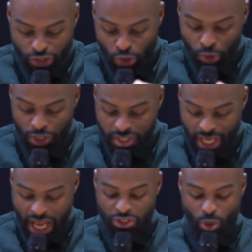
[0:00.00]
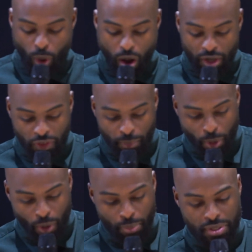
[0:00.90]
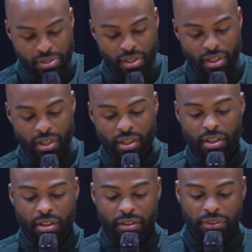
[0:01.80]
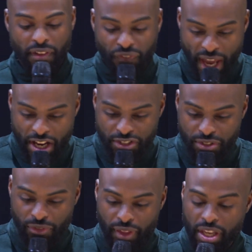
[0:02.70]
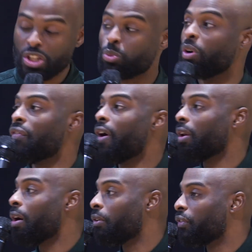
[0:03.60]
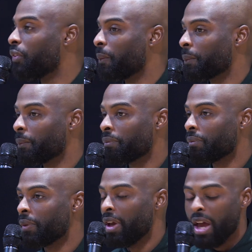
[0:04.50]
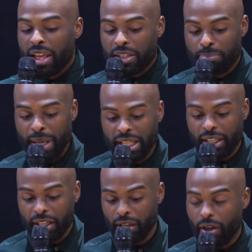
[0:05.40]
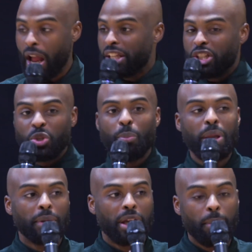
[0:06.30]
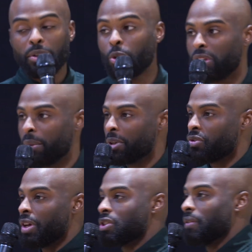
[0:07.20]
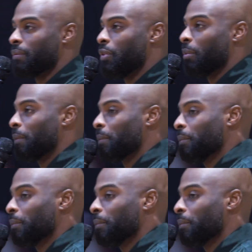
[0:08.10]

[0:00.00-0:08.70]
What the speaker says: you decide to walk in the purpose, the faster things will fall off. It's meaning here, I need two people to come out and do a demonstration for me.